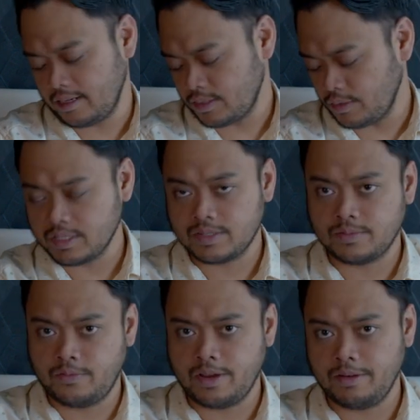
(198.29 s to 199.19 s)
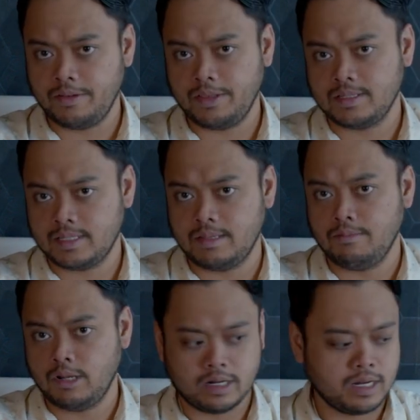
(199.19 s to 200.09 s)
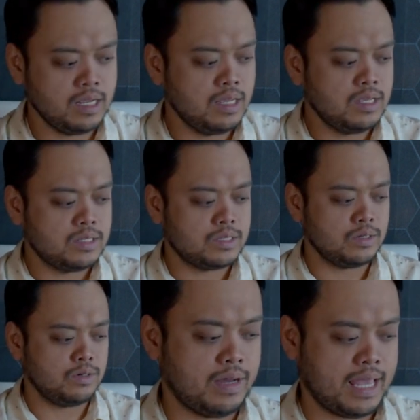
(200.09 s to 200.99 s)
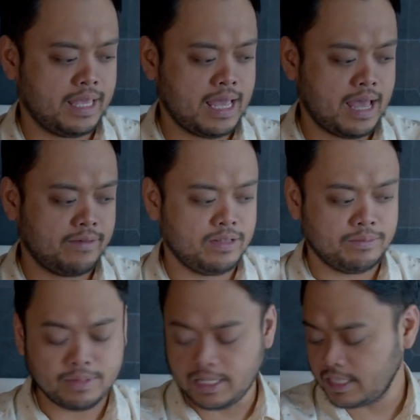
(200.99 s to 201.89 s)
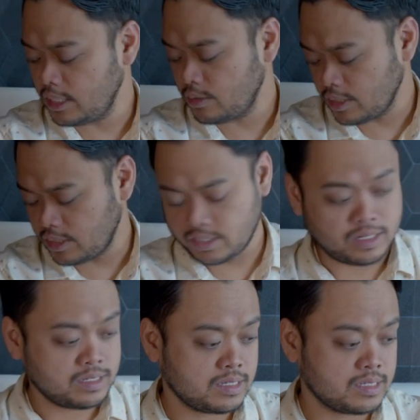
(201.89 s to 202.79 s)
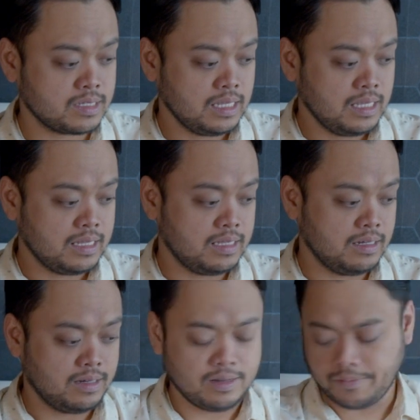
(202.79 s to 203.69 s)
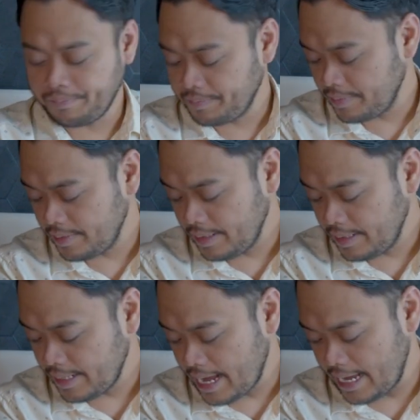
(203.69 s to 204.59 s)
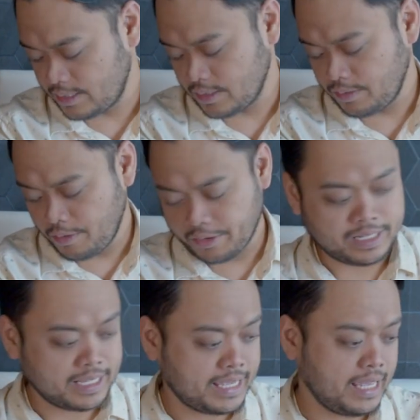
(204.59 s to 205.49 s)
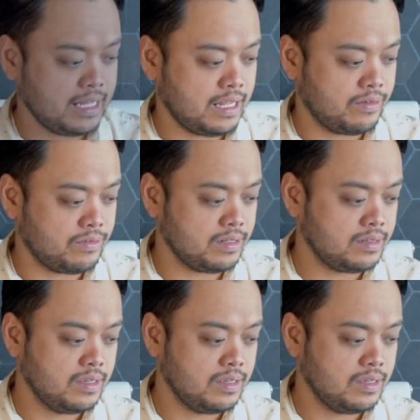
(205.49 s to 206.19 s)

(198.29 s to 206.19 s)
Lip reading: So it's very similar. So I have the ability to adjust the ISO or the gain level.